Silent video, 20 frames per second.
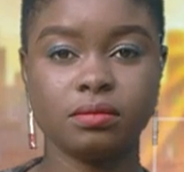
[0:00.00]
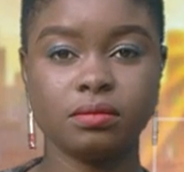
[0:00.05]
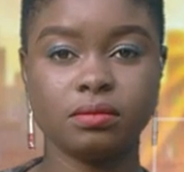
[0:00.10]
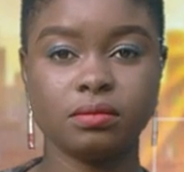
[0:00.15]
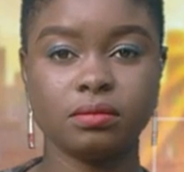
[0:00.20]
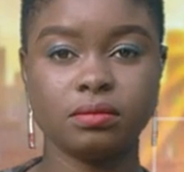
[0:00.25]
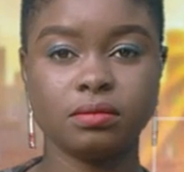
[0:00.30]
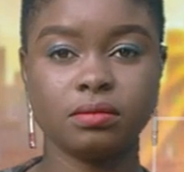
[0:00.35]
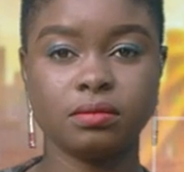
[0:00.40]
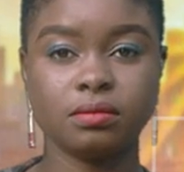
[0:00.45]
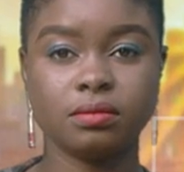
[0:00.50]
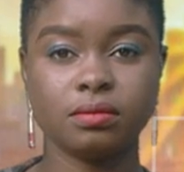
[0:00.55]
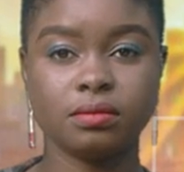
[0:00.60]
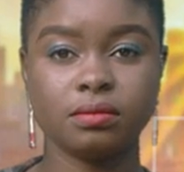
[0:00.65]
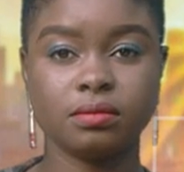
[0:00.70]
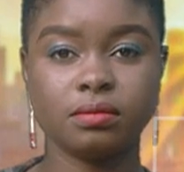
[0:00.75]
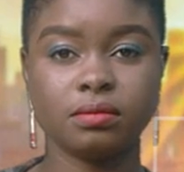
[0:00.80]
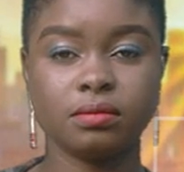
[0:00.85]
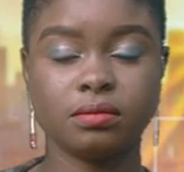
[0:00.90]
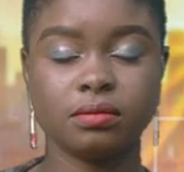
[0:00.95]

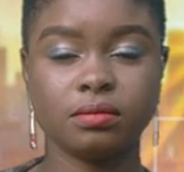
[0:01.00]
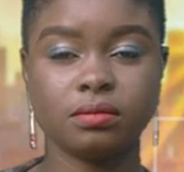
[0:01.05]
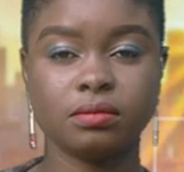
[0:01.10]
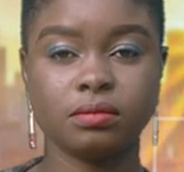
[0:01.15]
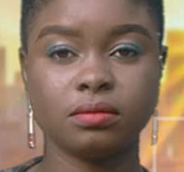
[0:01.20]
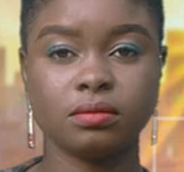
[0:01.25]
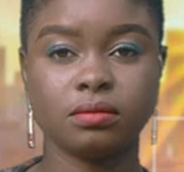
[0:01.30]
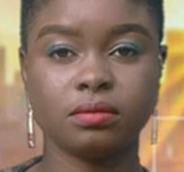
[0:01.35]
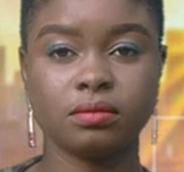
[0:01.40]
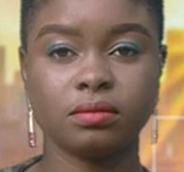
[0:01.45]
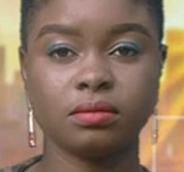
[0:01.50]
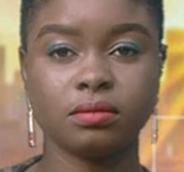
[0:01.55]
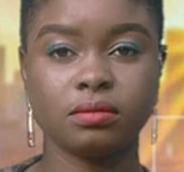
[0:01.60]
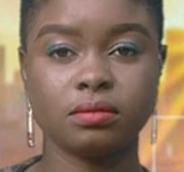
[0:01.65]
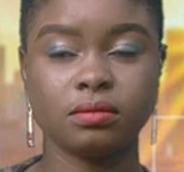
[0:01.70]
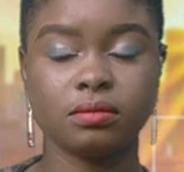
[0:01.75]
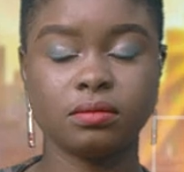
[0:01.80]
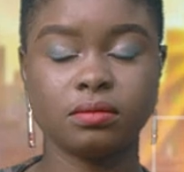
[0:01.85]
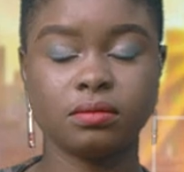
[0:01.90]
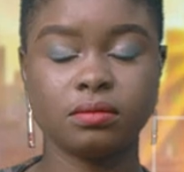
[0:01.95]

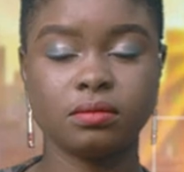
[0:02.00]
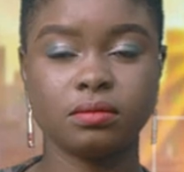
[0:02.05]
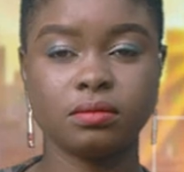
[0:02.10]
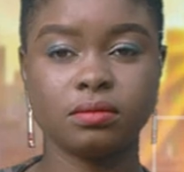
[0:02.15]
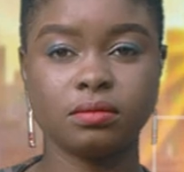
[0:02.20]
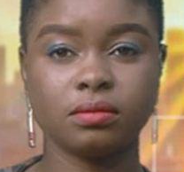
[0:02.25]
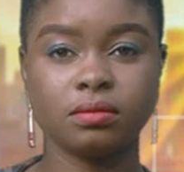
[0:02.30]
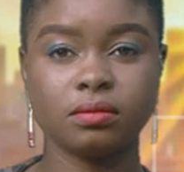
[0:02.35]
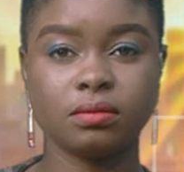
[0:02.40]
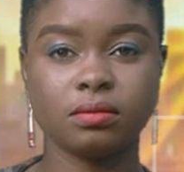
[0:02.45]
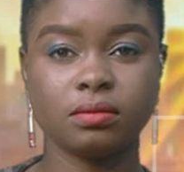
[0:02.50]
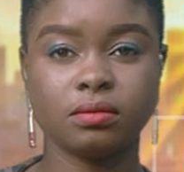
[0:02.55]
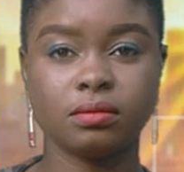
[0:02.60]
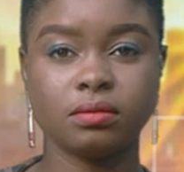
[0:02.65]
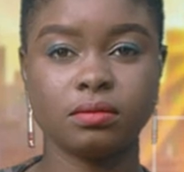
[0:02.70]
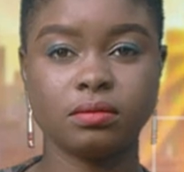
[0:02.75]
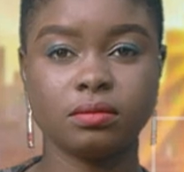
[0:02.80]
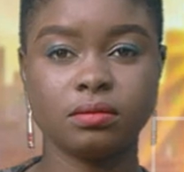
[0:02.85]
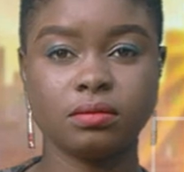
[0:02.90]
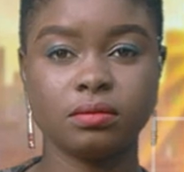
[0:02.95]

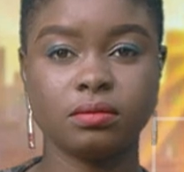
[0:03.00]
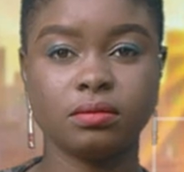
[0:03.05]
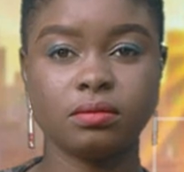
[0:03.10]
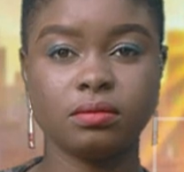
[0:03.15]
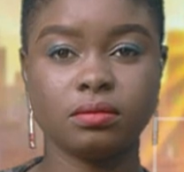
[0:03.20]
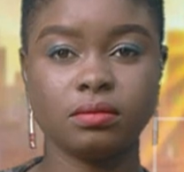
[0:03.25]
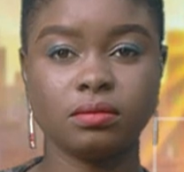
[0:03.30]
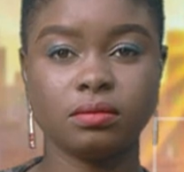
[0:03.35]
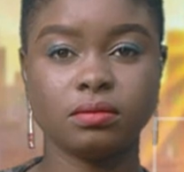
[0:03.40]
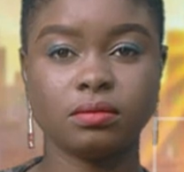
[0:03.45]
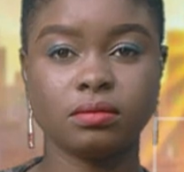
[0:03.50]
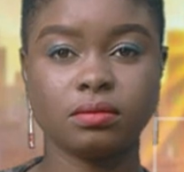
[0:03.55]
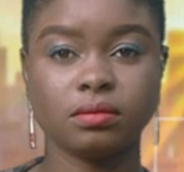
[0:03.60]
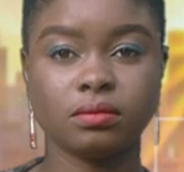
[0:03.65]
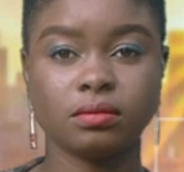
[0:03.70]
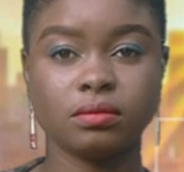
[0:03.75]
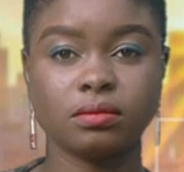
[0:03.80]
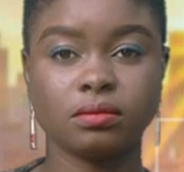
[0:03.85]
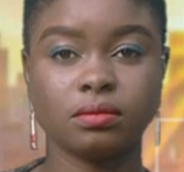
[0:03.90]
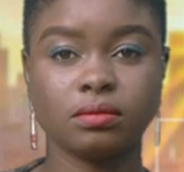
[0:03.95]

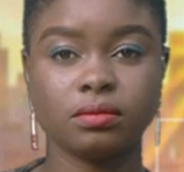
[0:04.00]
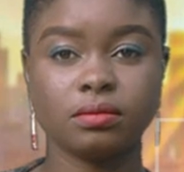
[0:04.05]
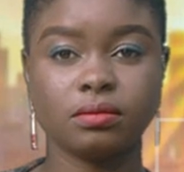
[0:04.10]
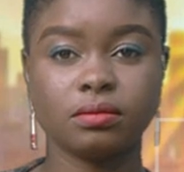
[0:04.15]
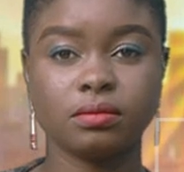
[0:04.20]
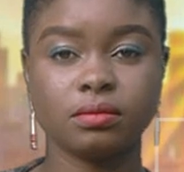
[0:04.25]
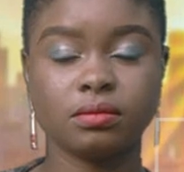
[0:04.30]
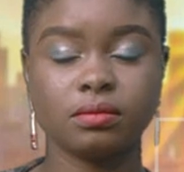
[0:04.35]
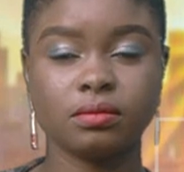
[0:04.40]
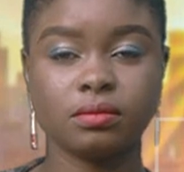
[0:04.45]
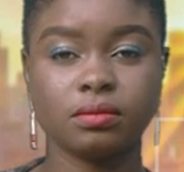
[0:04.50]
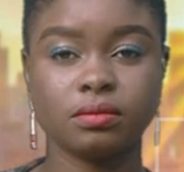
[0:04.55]
This person isn't speaking.